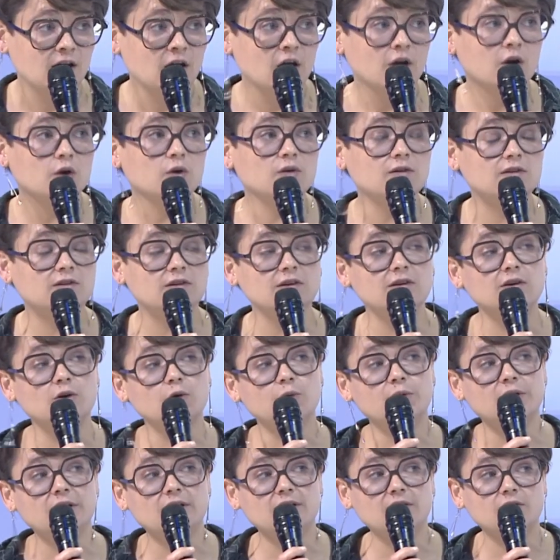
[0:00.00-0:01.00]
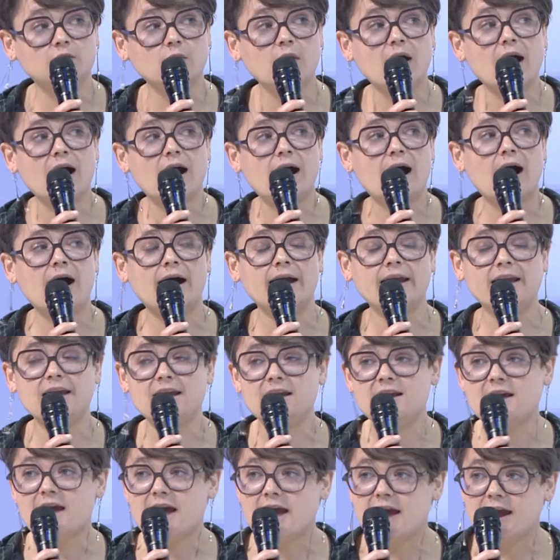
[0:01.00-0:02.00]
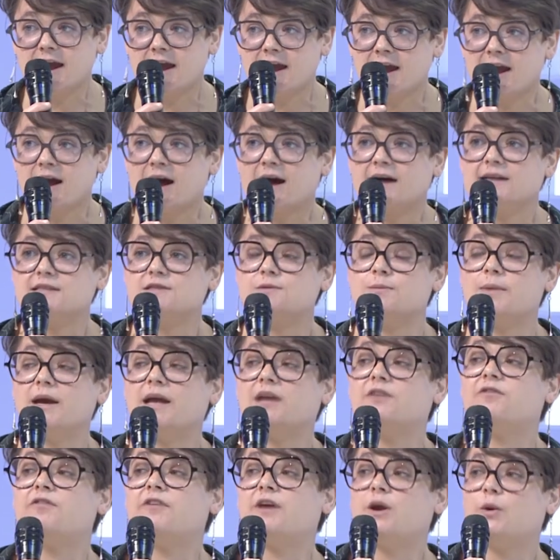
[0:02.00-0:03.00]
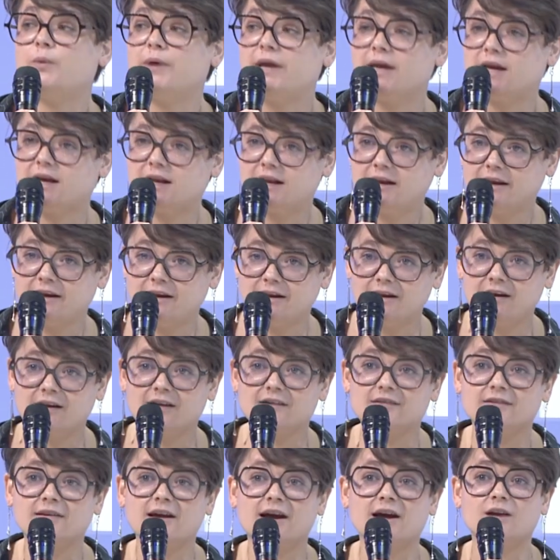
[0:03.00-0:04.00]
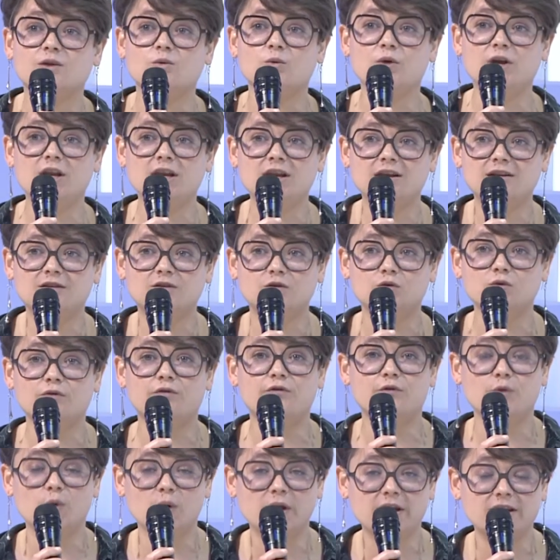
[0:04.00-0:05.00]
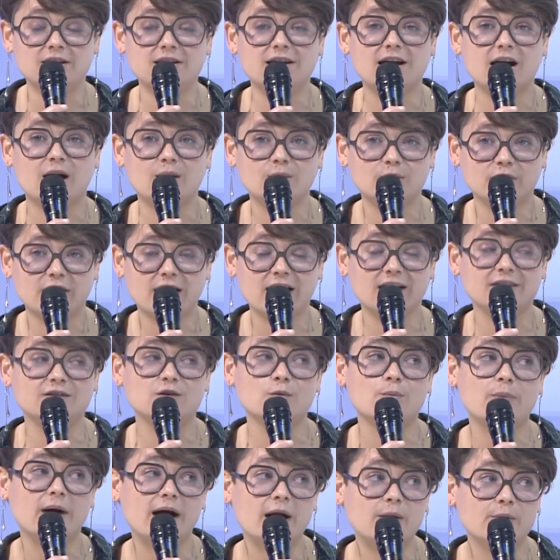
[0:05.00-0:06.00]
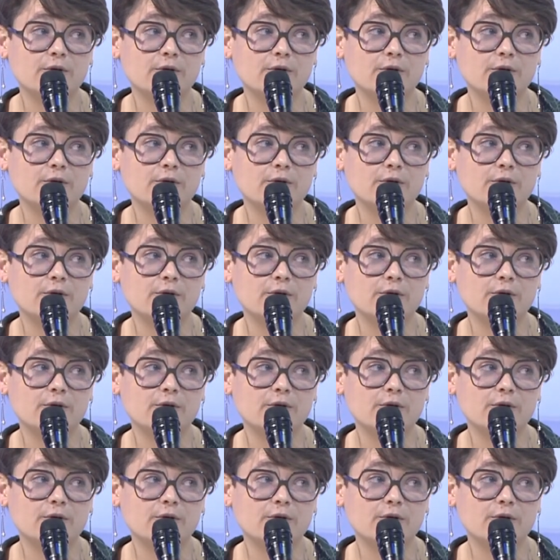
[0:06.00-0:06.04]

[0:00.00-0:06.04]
considering the IEA has made very clear that we need to fully decarbonize the power